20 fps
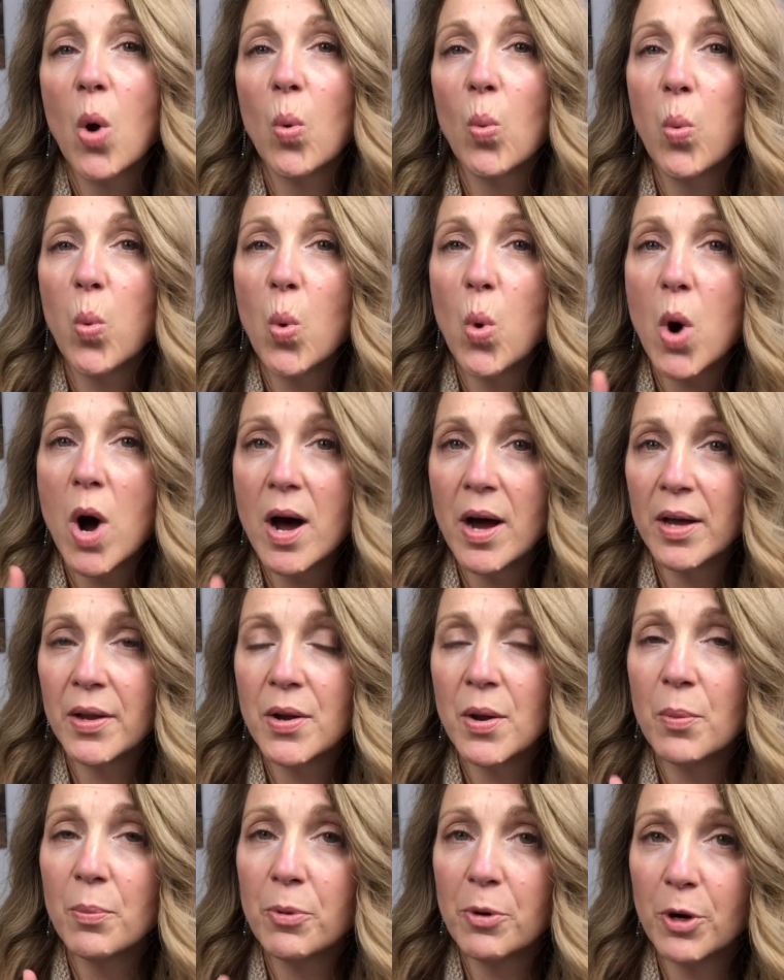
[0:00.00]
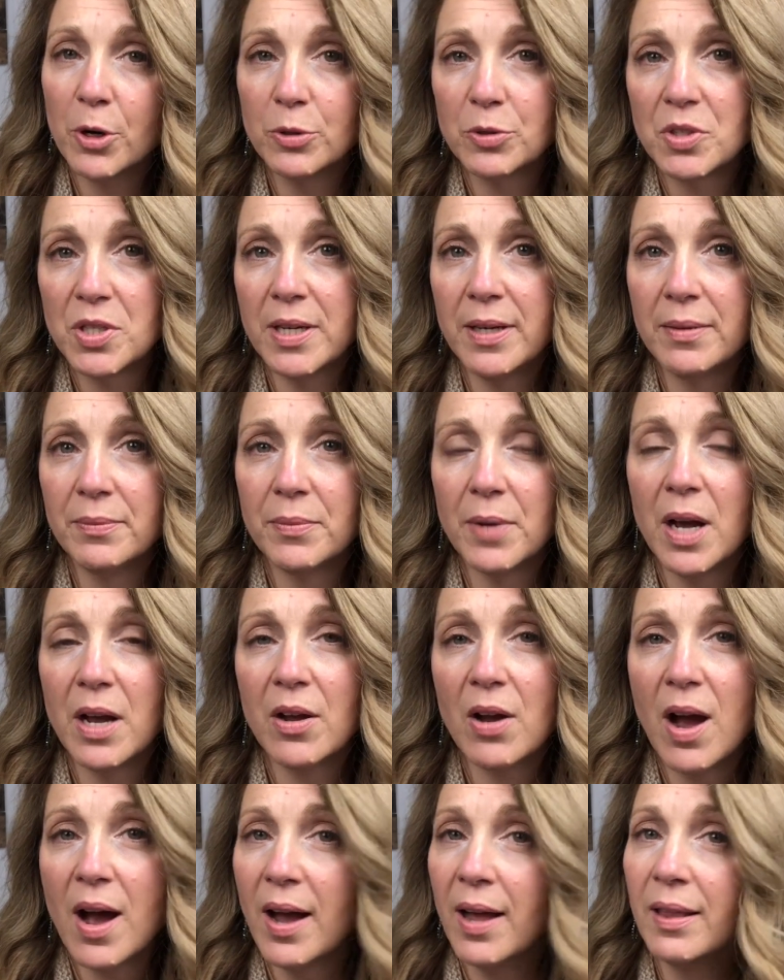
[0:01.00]
One pro tip
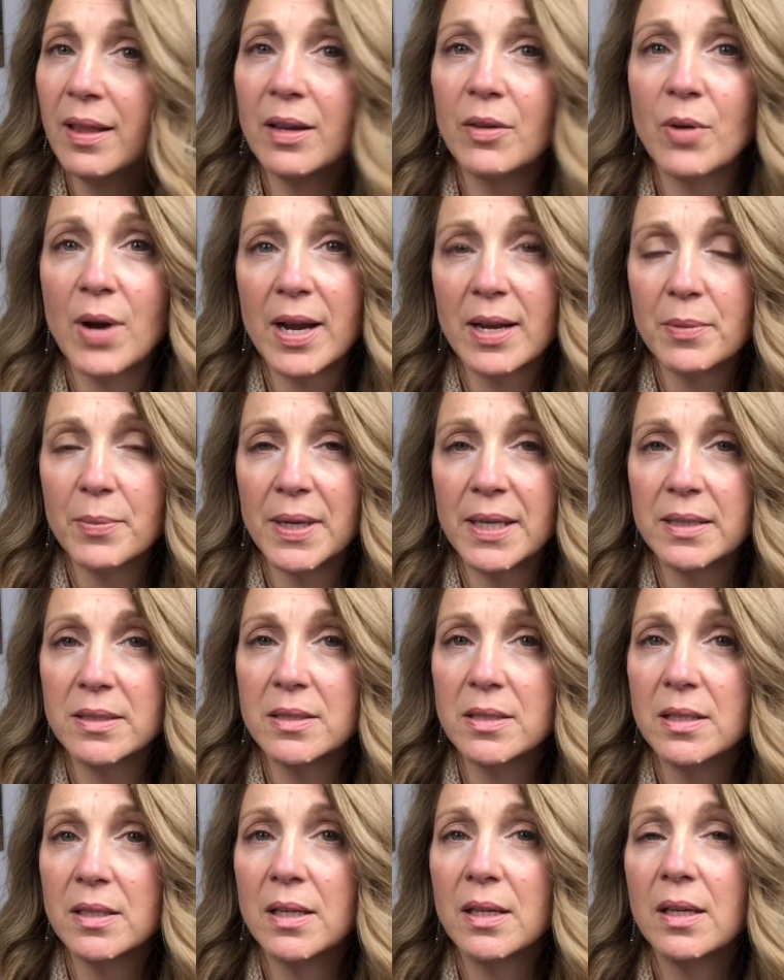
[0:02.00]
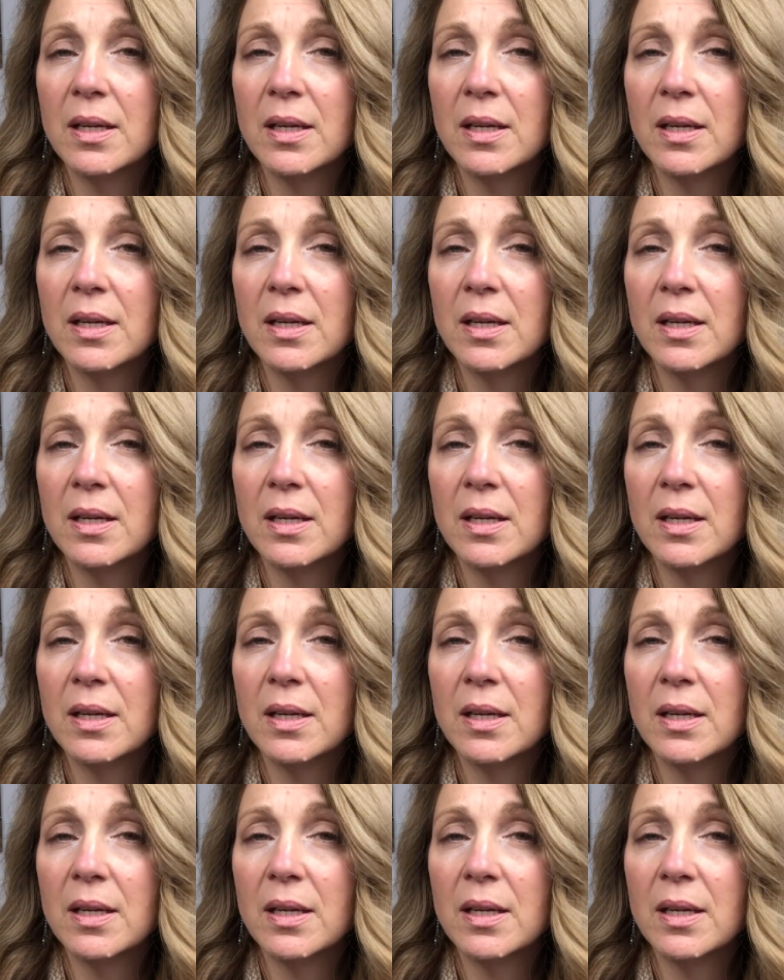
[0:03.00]
I highly recommend: